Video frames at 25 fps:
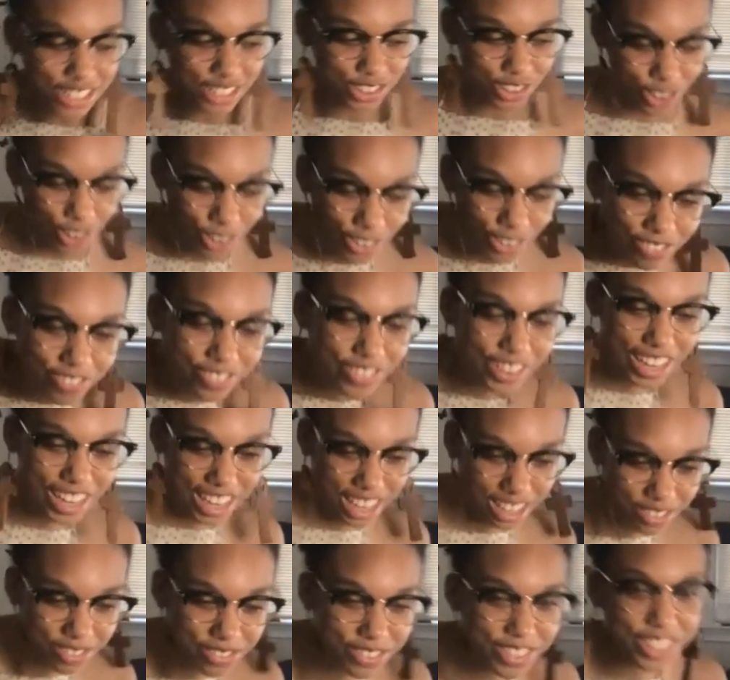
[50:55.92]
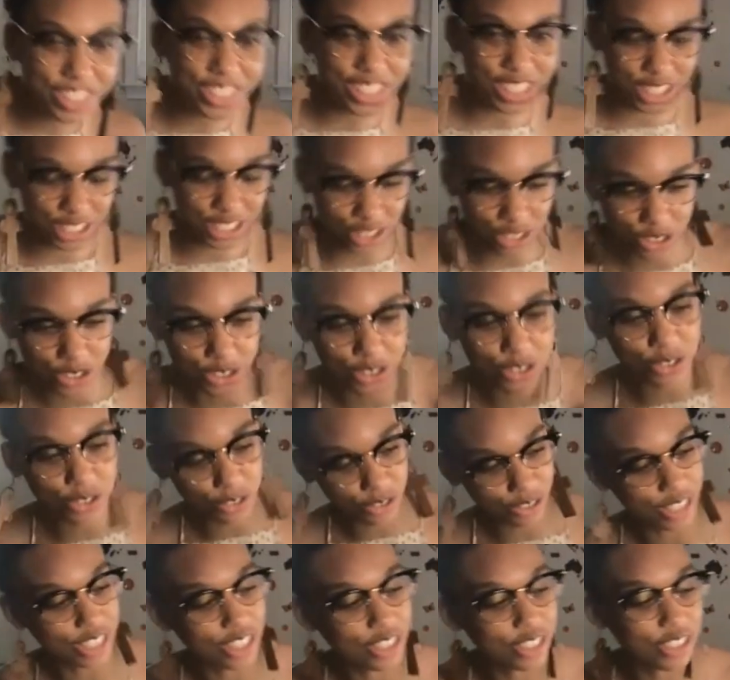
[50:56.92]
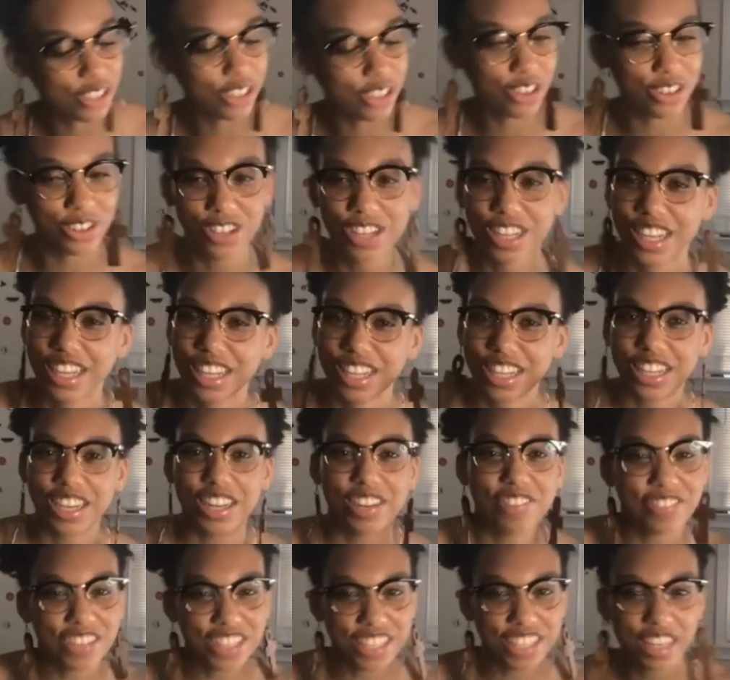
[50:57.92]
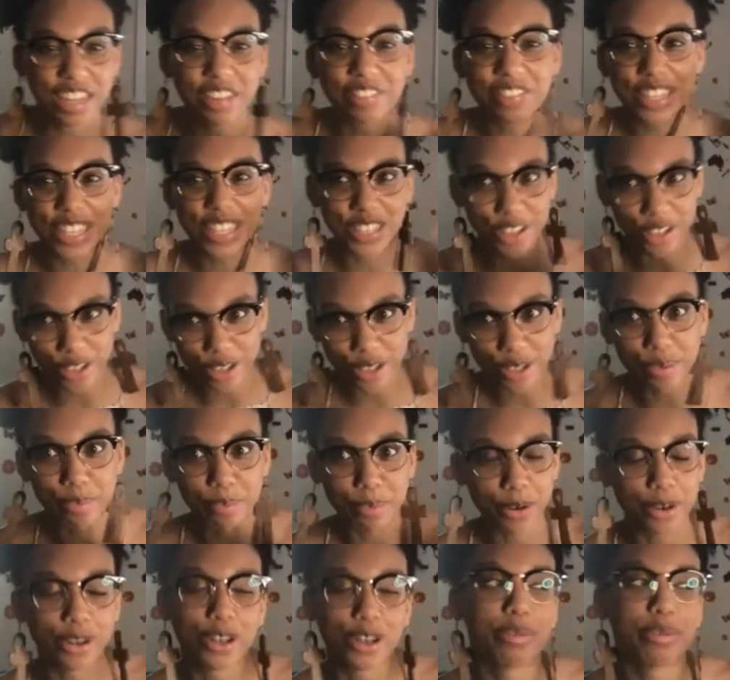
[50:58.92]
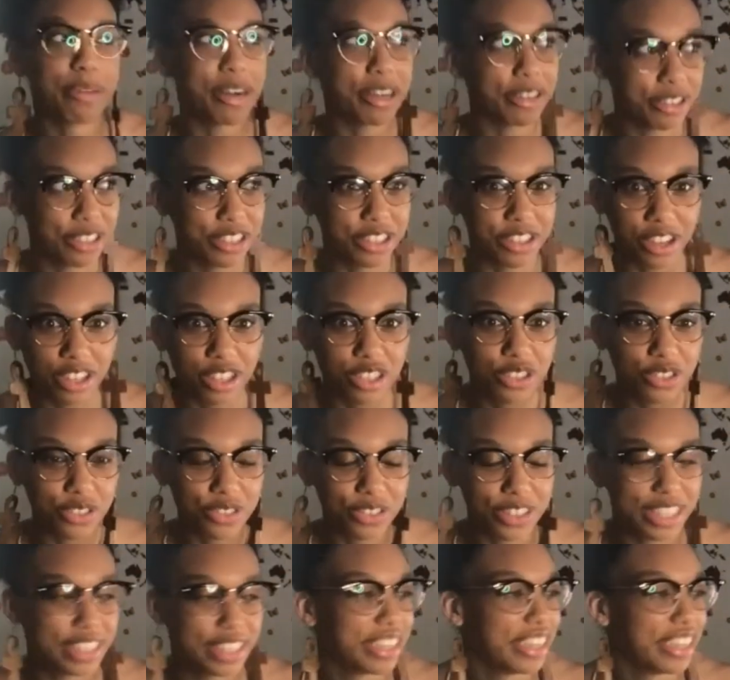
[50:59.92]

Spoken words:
compa, I feel this juke, you know. Let me learn more about the country.